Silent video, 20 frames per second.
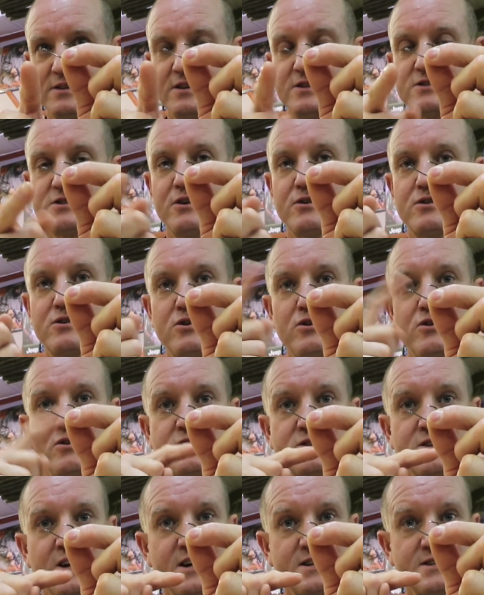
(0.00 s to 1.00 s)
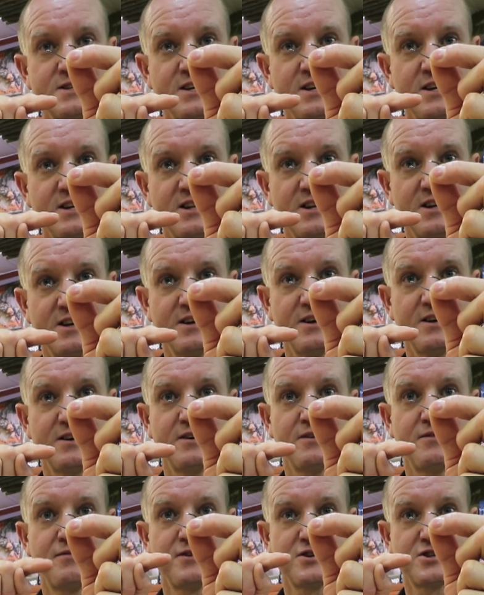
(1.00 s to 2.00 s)
so it turns nicely in
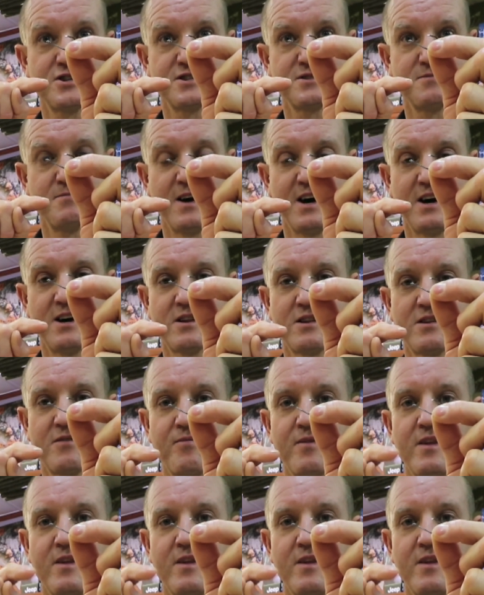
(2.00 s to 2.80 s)
the fish's mouth.